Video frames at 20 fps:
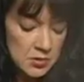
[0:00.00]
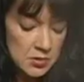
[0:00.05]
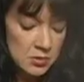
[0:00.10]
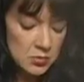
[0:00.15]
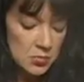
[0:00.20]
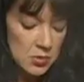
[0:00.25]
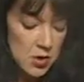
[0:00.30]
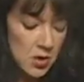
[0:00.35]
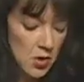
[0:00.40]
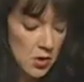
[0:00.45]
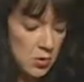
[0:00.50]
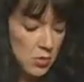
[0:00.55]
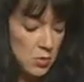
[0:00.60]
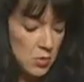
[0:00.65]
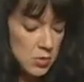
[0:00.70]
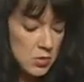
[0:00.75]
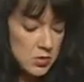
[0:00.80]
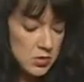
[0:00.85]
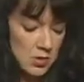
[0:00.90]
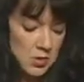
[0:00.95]
you
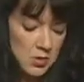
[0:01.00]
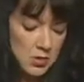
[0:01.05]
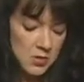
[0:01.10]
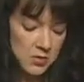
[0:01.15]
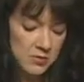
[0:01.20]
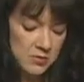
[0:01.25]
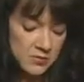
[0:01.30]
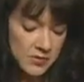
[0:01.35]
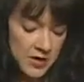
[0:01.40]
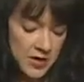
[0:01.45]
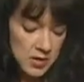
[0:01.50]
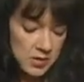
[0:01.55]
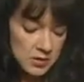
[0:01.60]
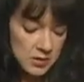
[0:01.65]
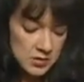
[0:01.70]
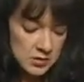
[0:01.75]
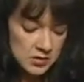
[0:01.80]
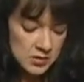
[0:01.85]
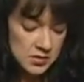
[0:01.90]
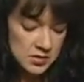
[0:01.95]
know that
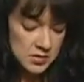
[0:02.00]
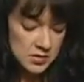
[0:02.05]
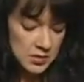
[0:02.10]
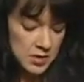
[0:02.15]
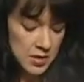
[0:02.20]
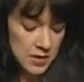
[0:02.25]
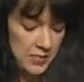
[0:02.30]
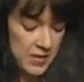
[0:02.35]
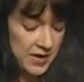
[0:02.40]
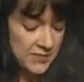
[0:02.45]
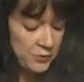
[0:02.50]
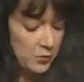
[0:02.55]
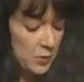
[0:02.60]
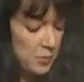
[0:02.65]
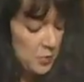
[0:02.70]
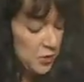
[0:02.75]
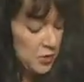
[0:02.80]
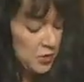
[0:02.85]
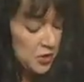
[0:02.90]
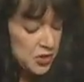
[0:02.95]
it's, after we
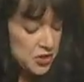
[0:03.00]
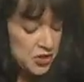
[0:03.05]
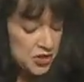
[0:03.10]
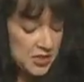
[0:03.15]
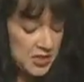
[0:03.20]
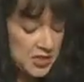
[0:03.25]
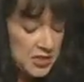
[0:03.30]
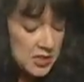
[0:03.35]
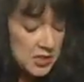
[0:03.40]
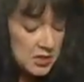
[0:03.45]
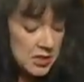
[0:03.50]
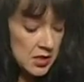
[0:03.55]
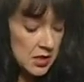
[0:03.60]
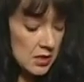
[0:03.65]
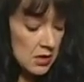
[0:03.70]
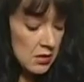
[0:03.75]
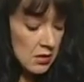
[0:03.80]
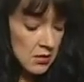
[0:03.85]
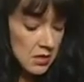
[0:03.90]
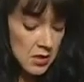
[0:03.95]
put the cheese
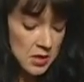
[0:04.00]
in,